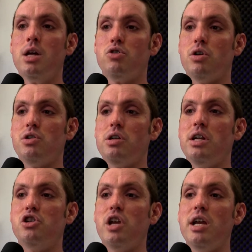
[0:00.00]
Trust in
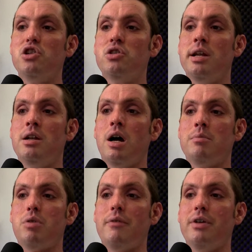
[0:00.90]
Education, a
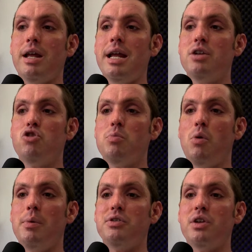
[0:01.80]
nonprofit aid group,
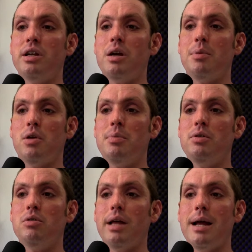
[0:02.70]
will be setting up a
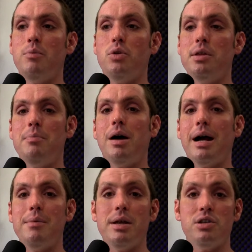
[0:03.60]
computer lab with the
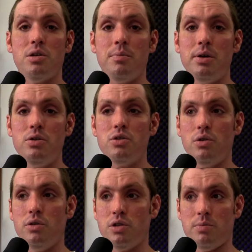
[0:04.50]
Pi based computer.
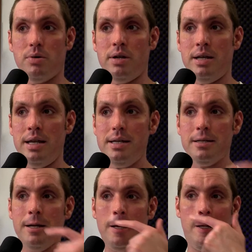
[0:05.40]
So this is pretty
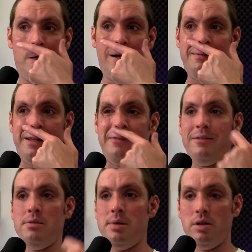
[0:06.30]
neat. I uh, would
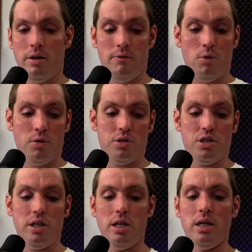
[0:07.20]
definitely be looking forward to
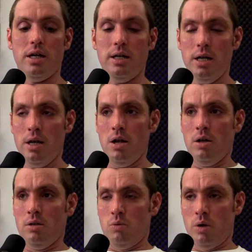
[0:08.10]
see uh,
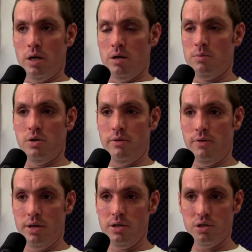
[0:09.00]
what comes of
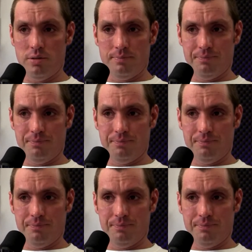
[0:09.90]
this.